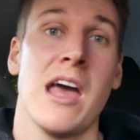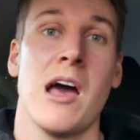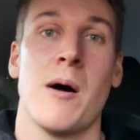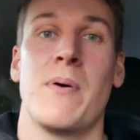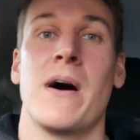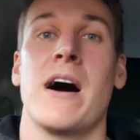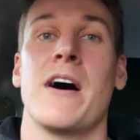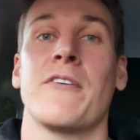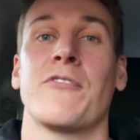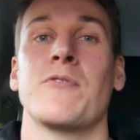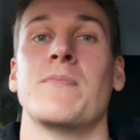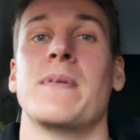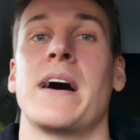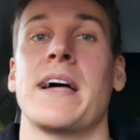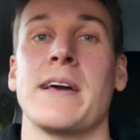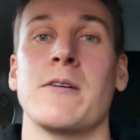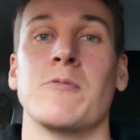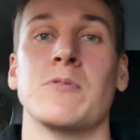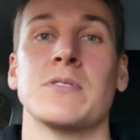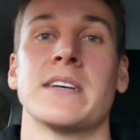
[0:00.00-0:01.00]
Apart from
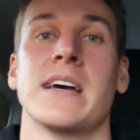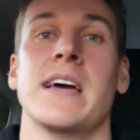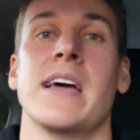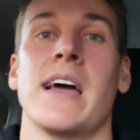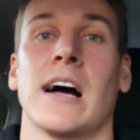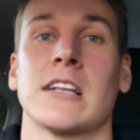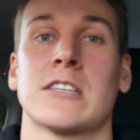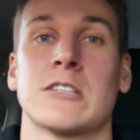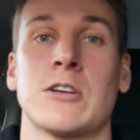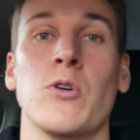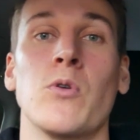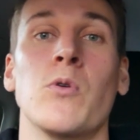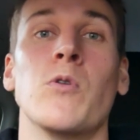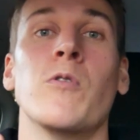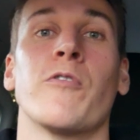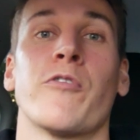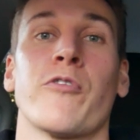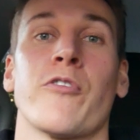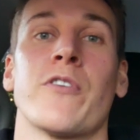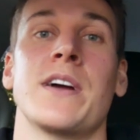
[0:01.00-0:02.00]
that, it was a
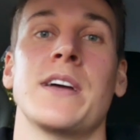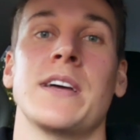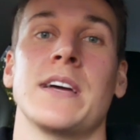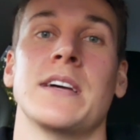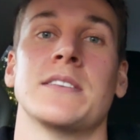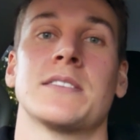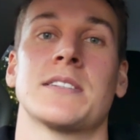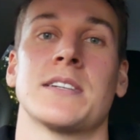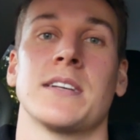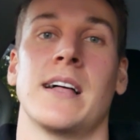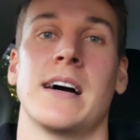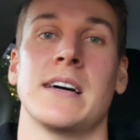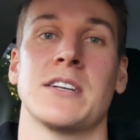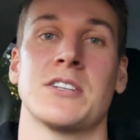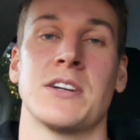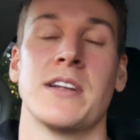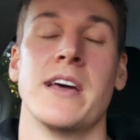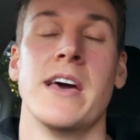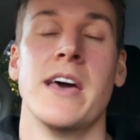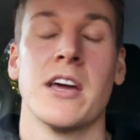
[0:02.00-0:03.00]
tool-free
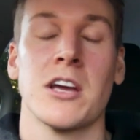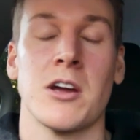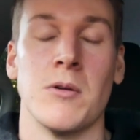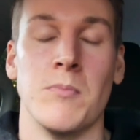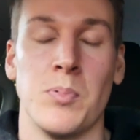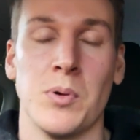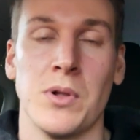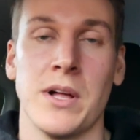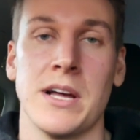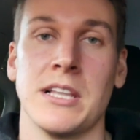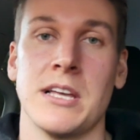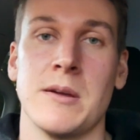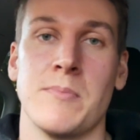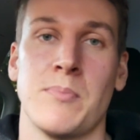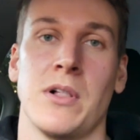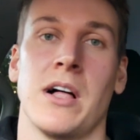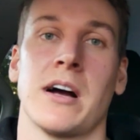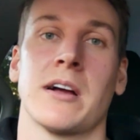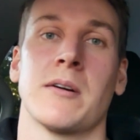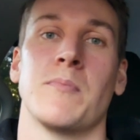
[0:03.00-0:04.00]
installation, completely
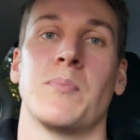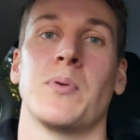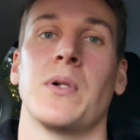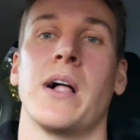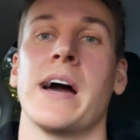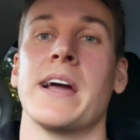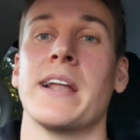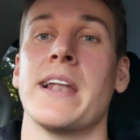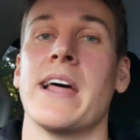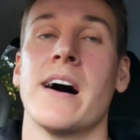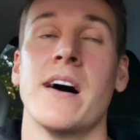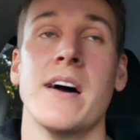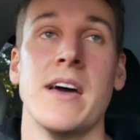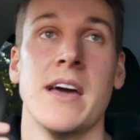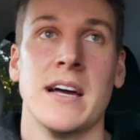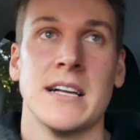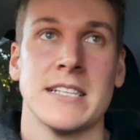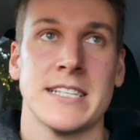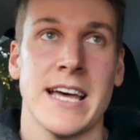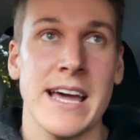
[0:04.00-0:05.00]
plug and play. Now,
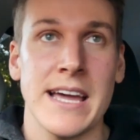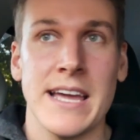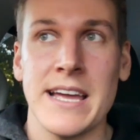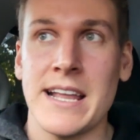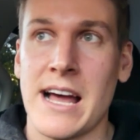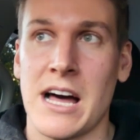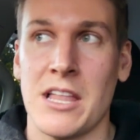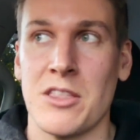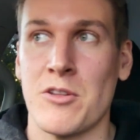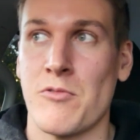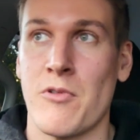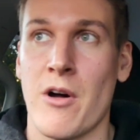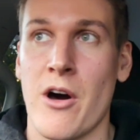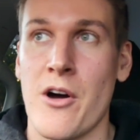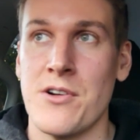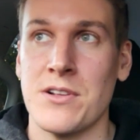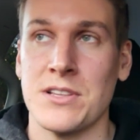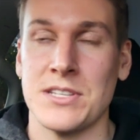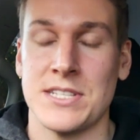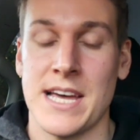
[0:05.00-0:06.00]
taking it out on the
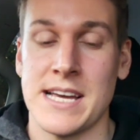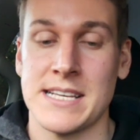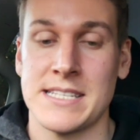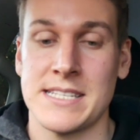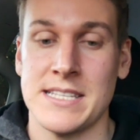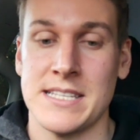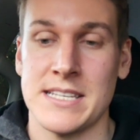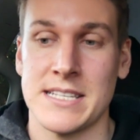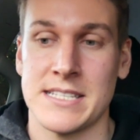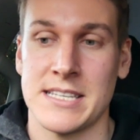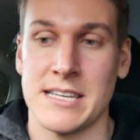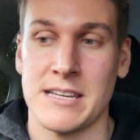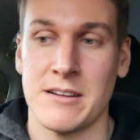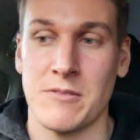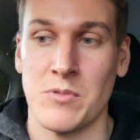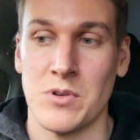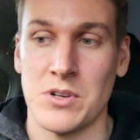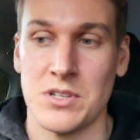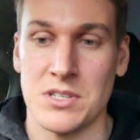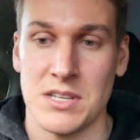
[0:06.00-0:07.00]
road and testing this
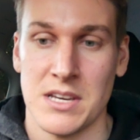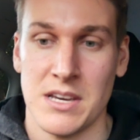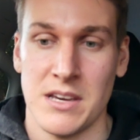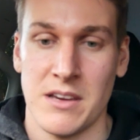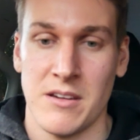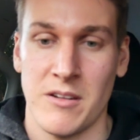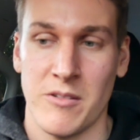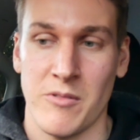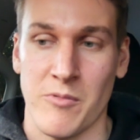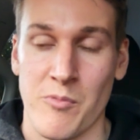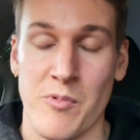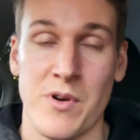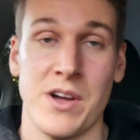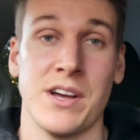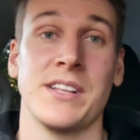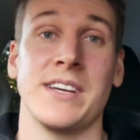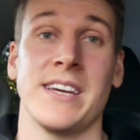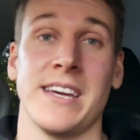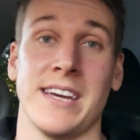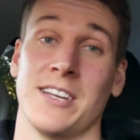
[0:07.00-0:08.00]
thing was
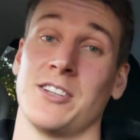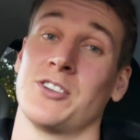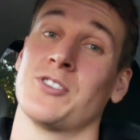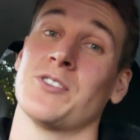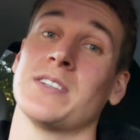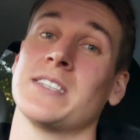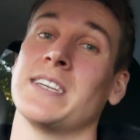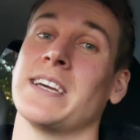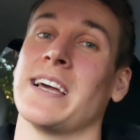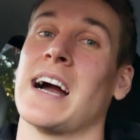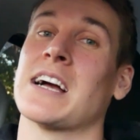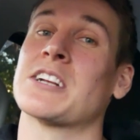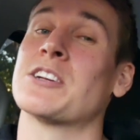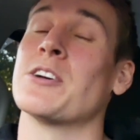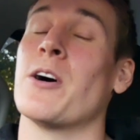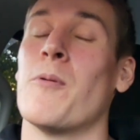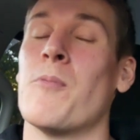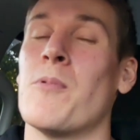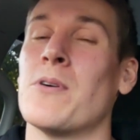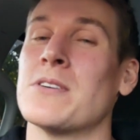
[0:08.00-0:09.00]
really interesting.
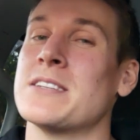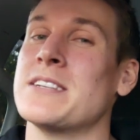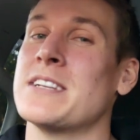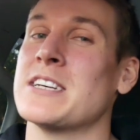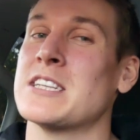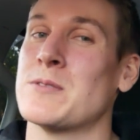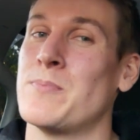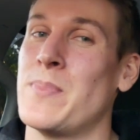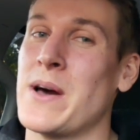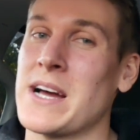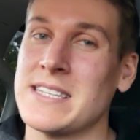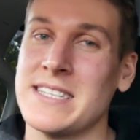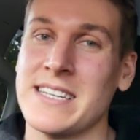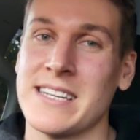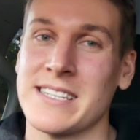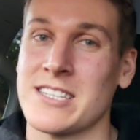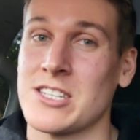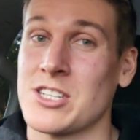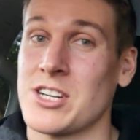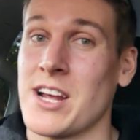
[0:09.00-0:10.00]
Actually, I wasn't
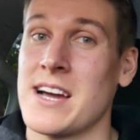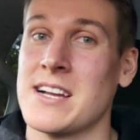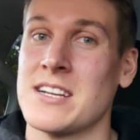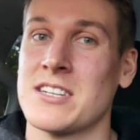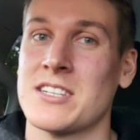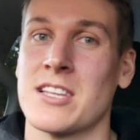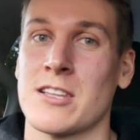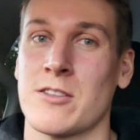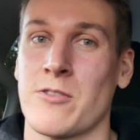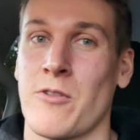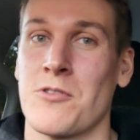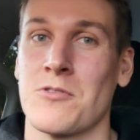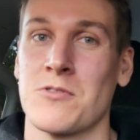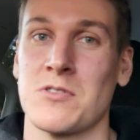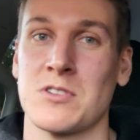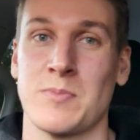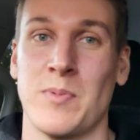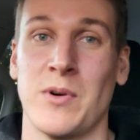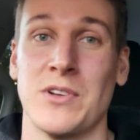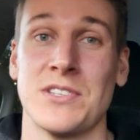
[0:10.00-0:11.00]
expecting it to change the throttle
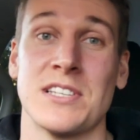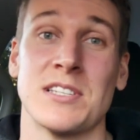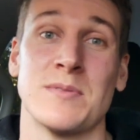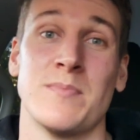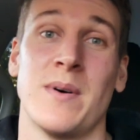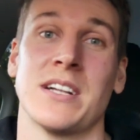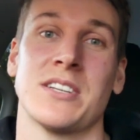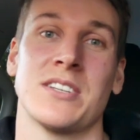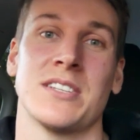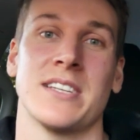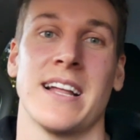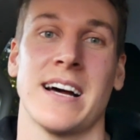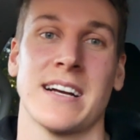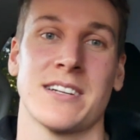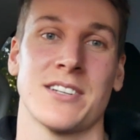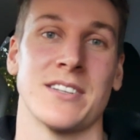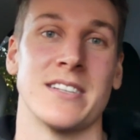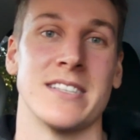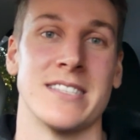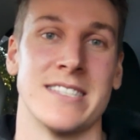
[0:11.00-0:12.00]
response as much as it
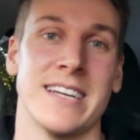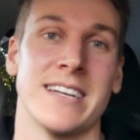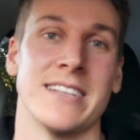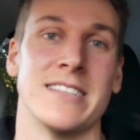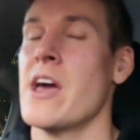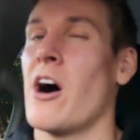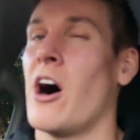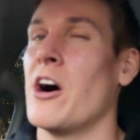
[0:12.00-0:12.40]
actually did.